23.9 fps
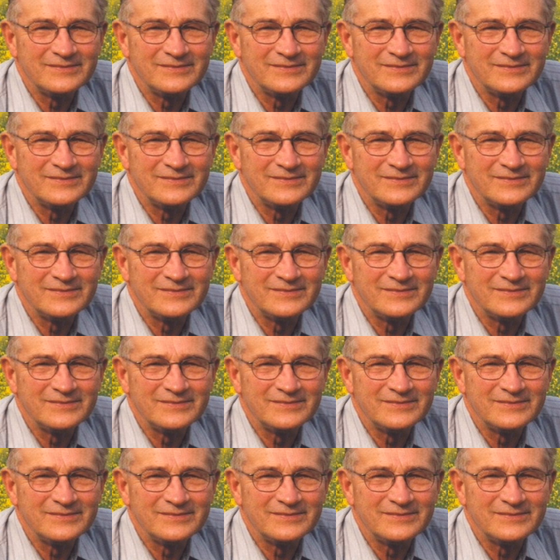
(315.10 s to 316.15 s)

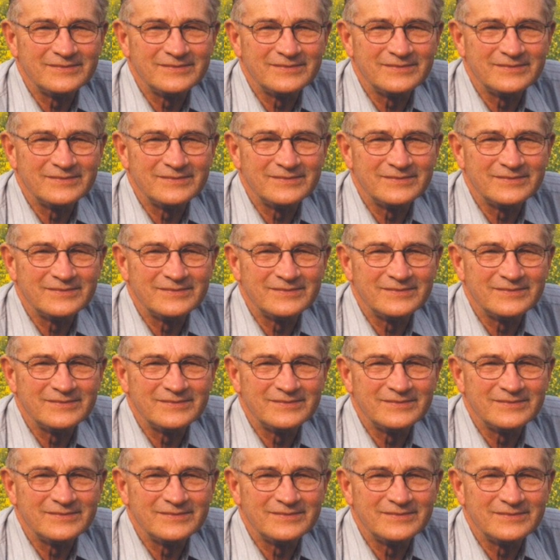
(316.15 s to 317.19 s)

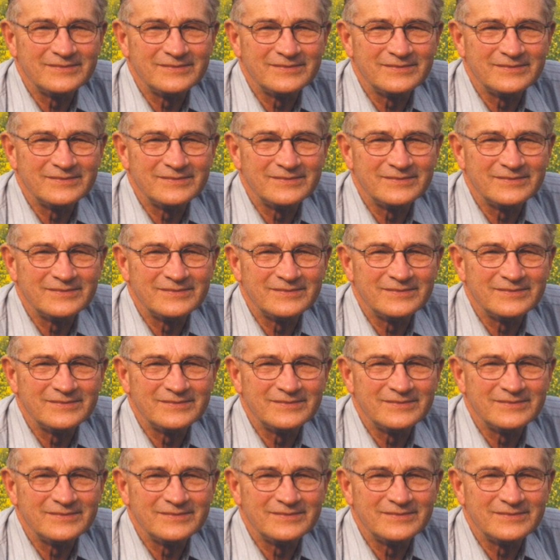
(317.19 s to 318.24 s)

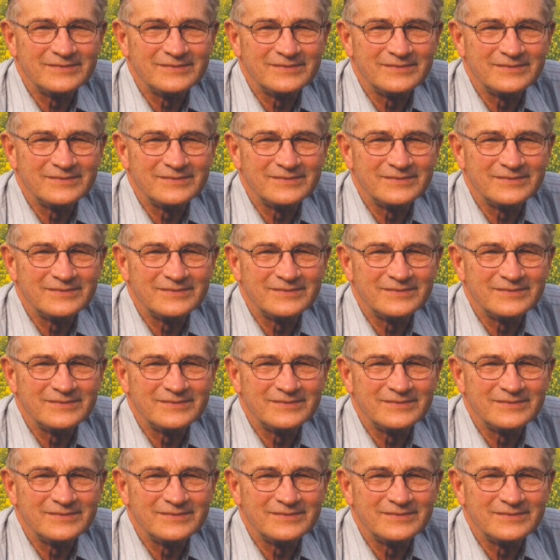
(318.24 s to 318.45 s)
[no speech]